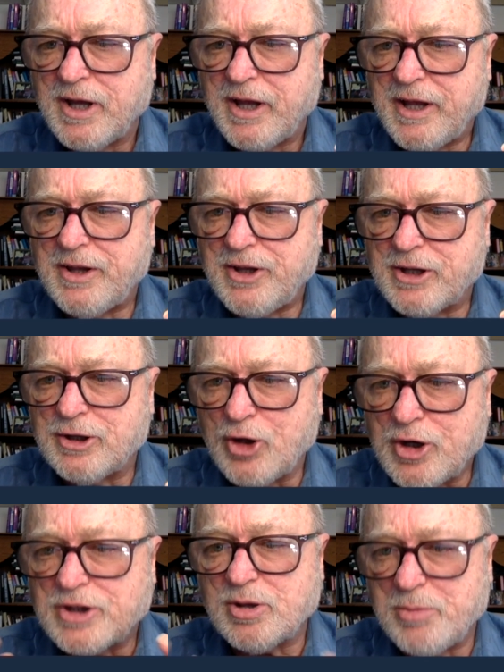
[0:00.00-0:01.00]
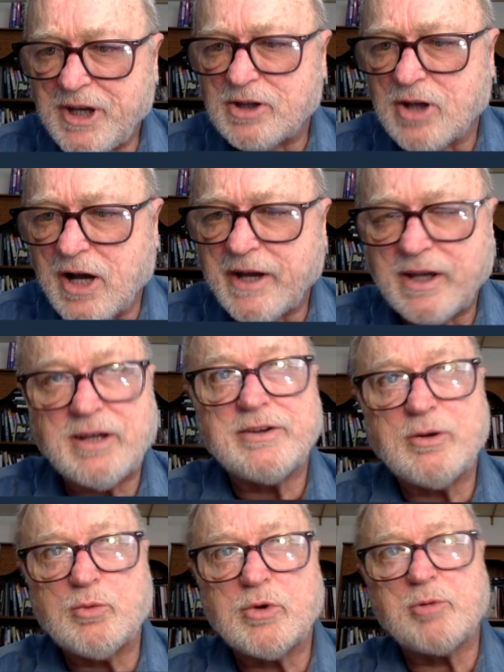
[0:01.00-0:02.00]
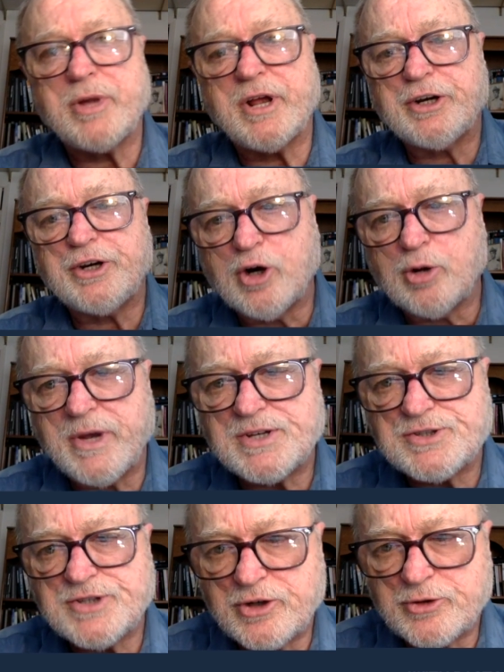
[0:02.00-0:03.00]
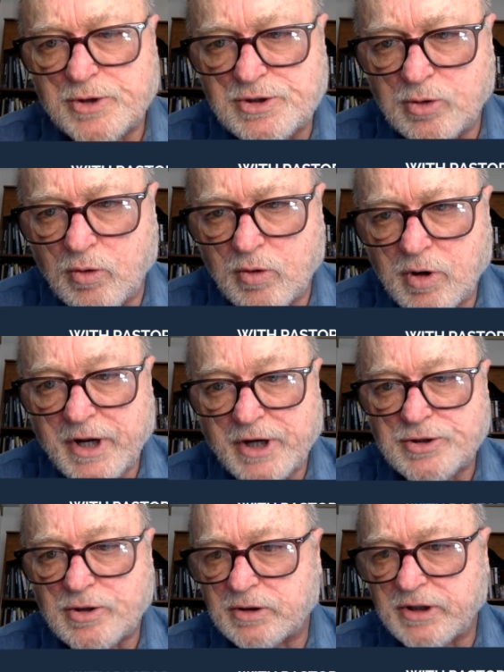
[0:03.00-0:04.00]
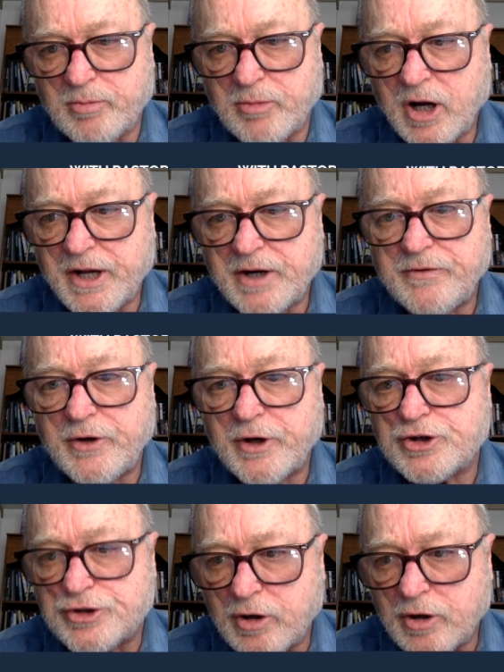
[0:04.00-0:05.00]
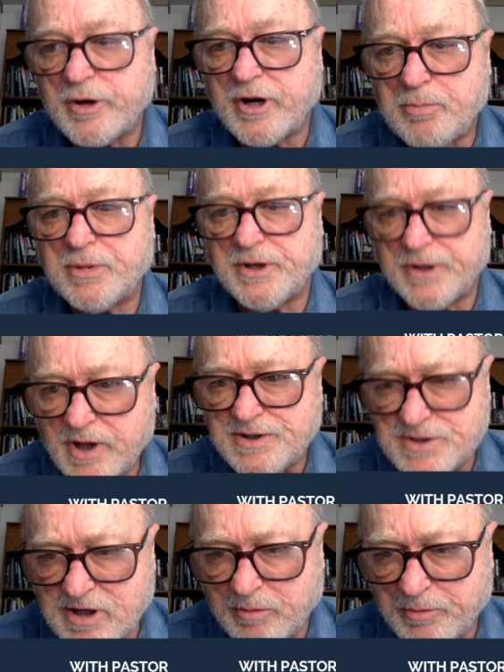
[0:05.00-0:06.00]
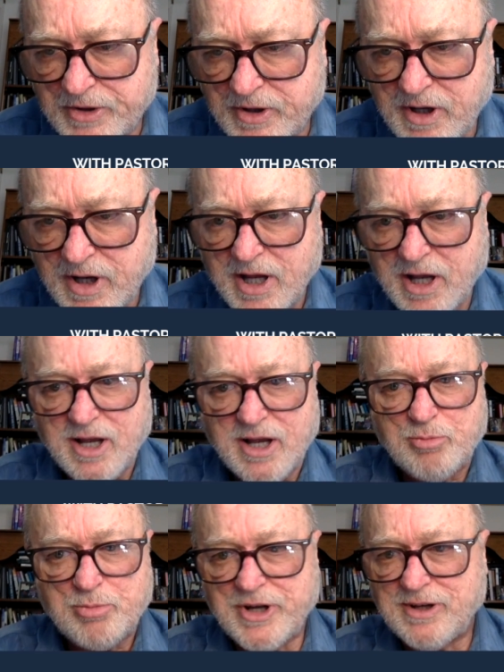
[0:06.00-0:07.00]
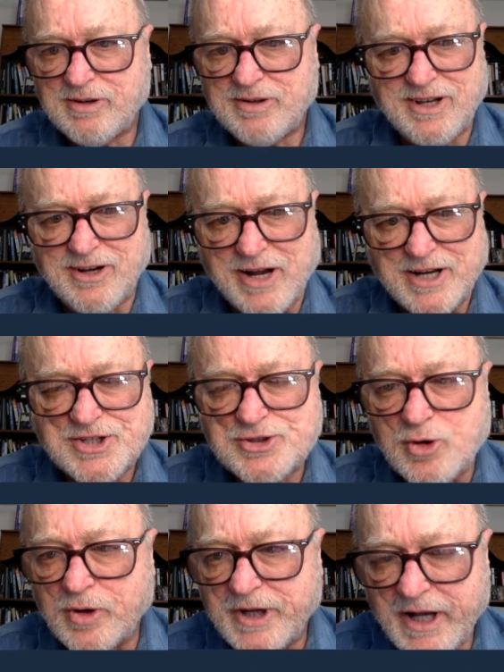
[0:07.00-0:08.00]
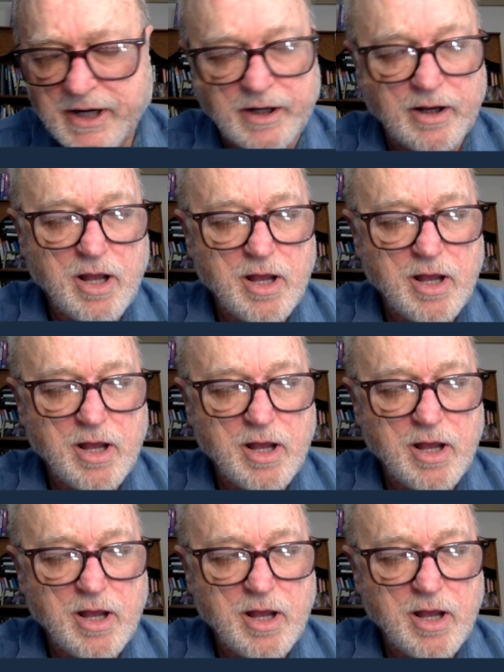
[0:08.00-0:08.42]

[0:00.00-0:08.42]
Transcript: It, it looked to me like it would have been in your best interest, Lord, and certainly mine, if you'd have showed up and done something. But, you know, I just don't get it.